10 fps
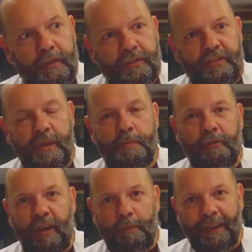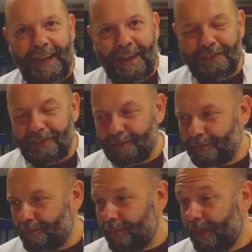cheap replicas,
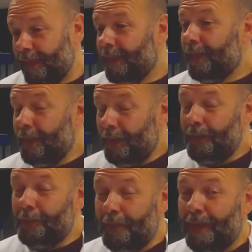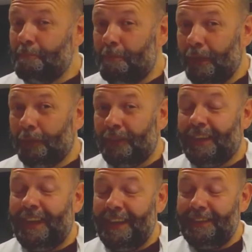you can build a
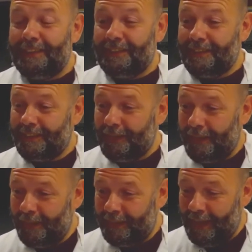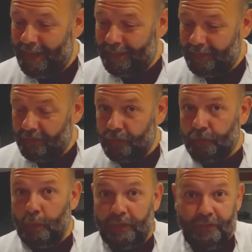case that
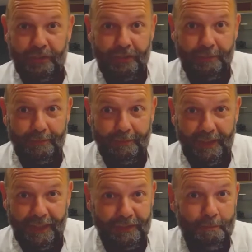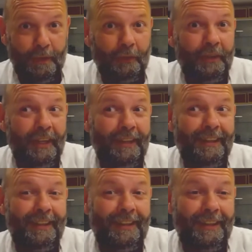Swatch is building
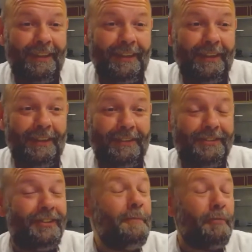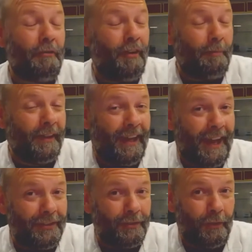cheap
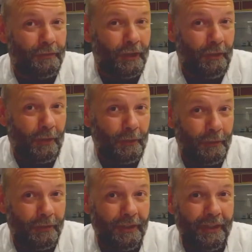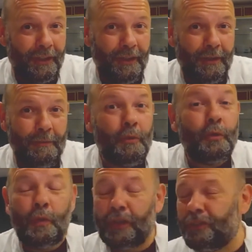replicas of their own
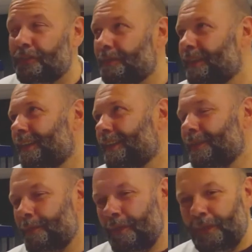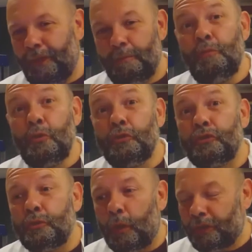moon watch with the moon
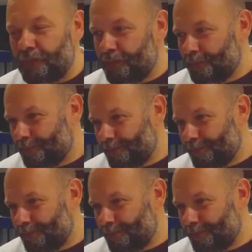swatch.